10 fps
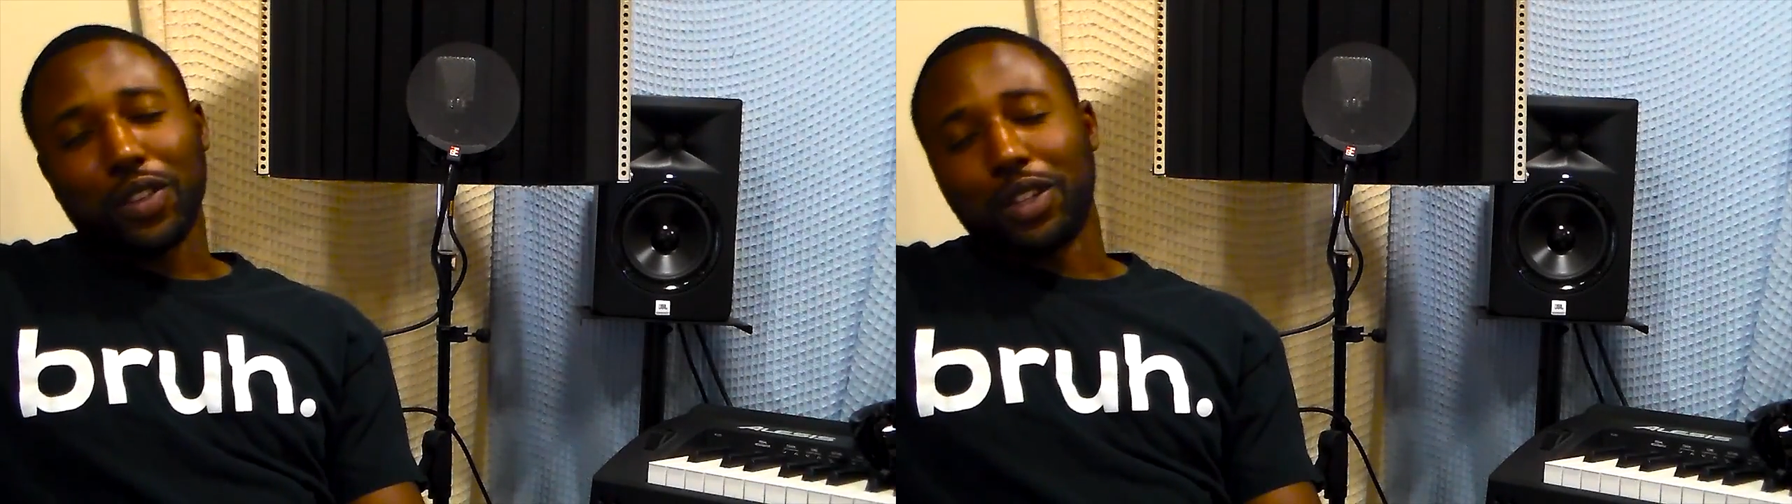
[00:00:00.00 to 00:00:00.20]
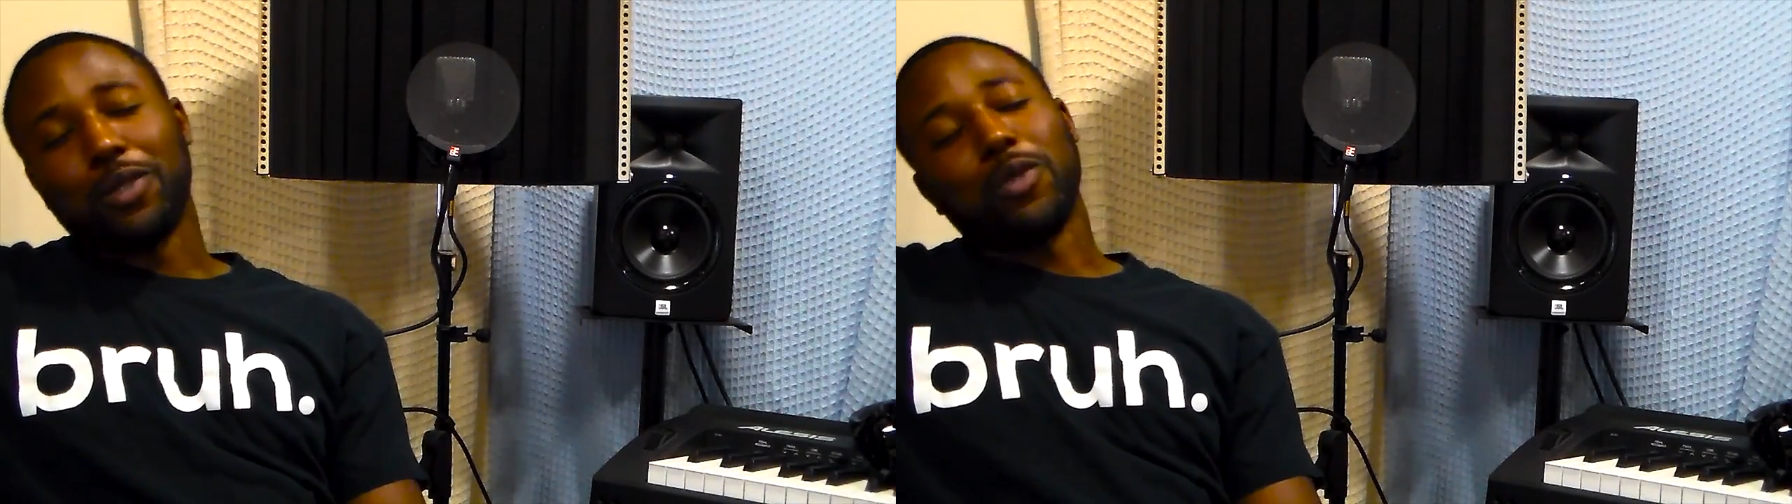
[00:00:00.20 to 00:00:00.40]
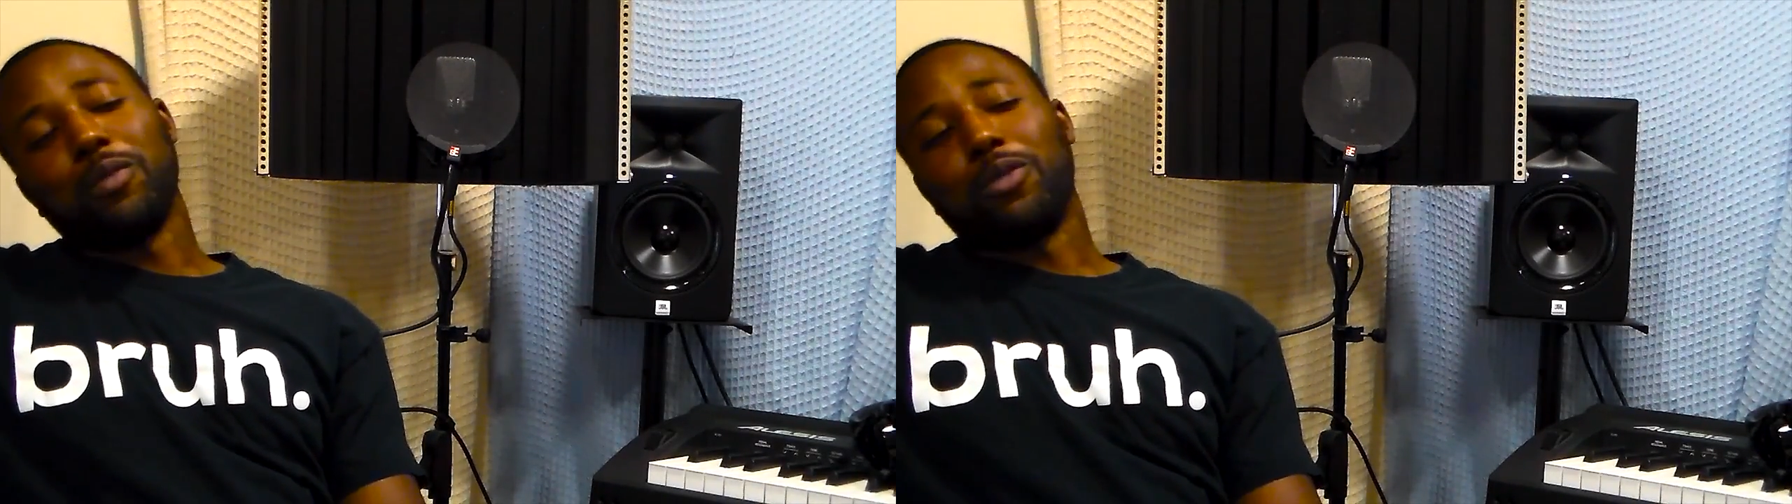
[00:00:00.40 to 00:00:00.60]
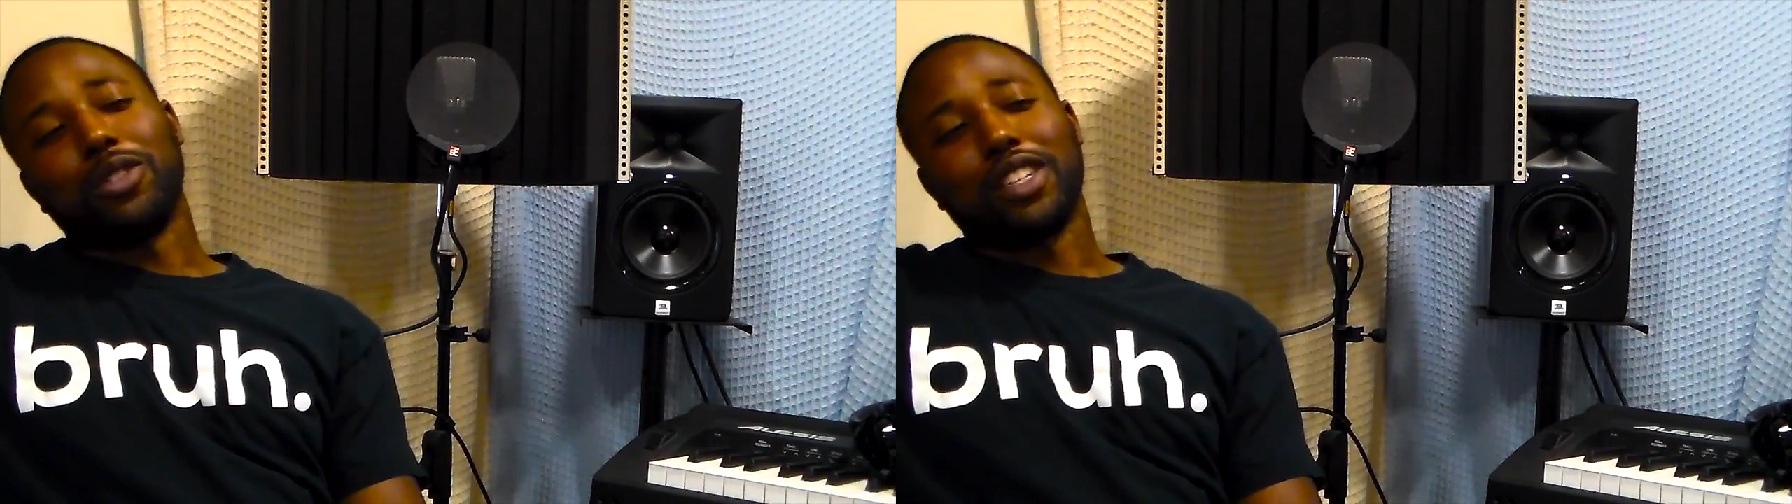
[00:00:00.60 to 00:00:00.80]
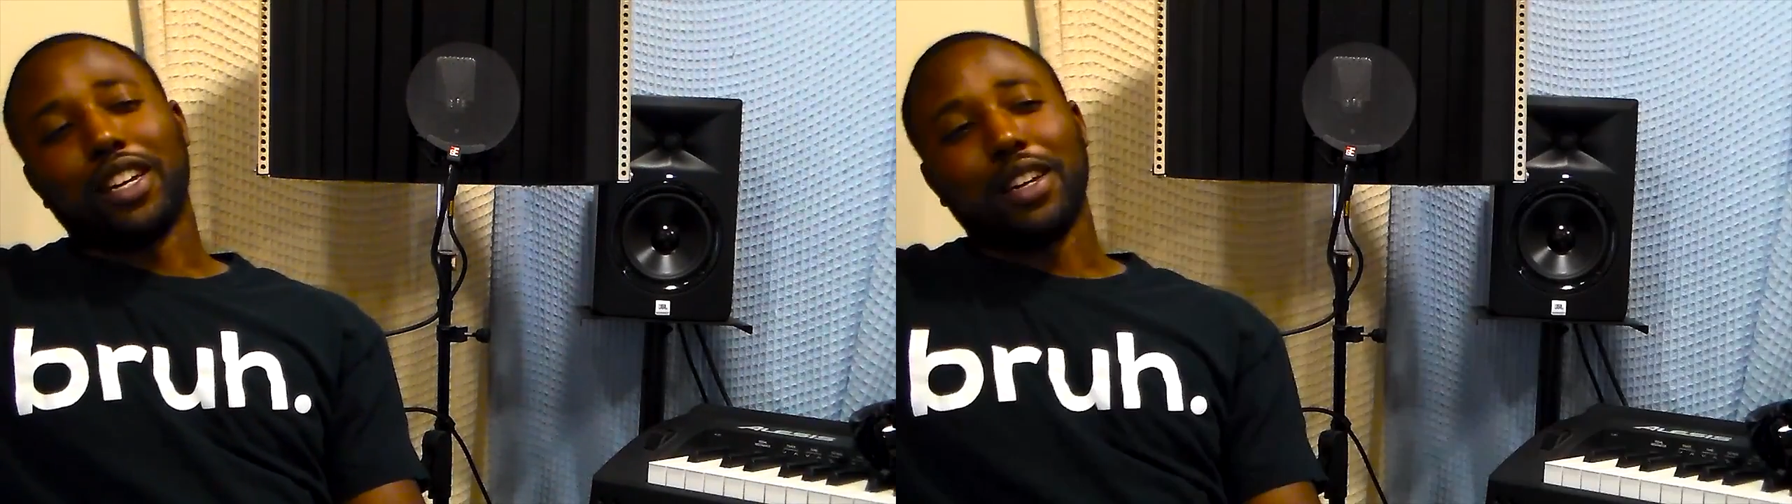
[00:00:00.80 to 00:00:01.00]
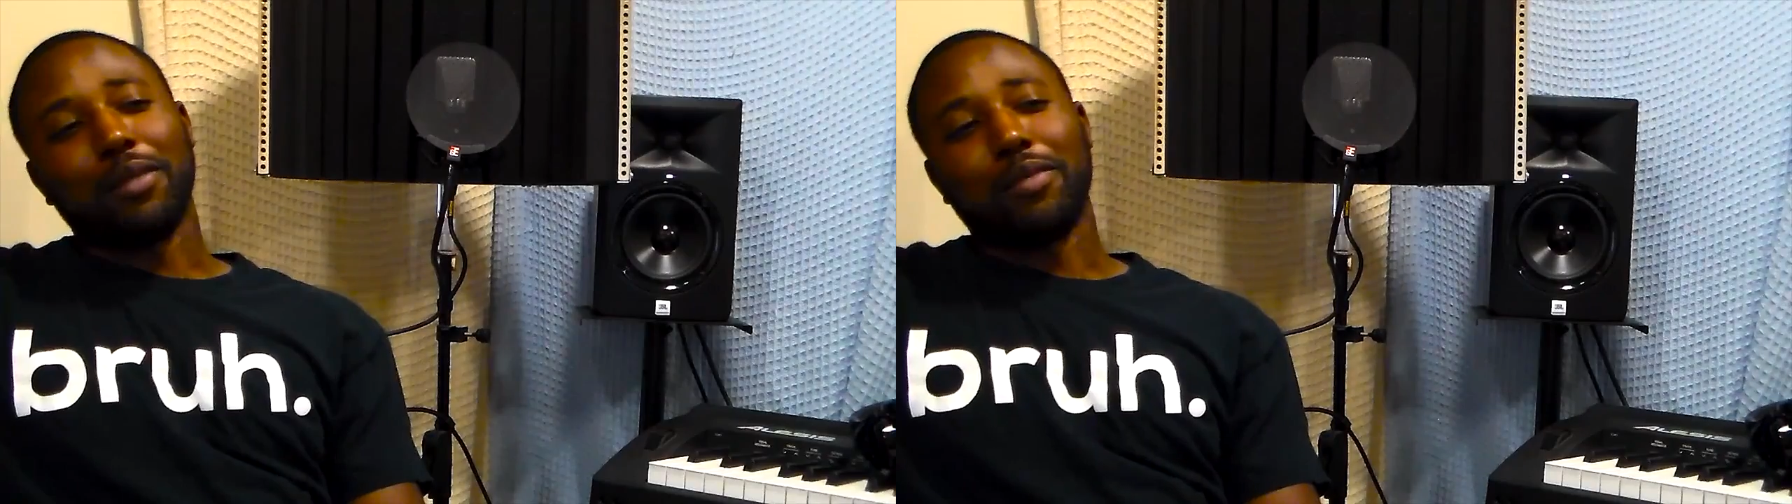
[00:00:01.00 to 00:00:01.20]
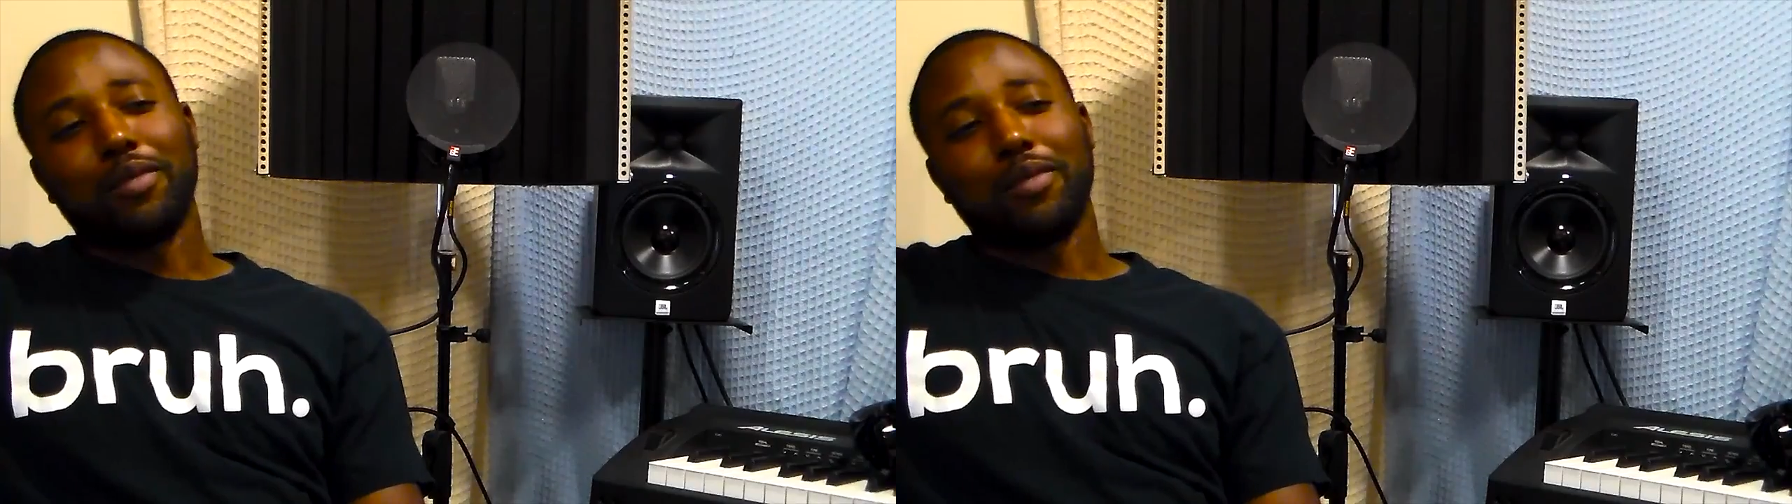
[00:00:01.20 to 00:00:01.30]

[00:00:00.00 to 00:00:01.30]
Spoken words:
feeling one more time.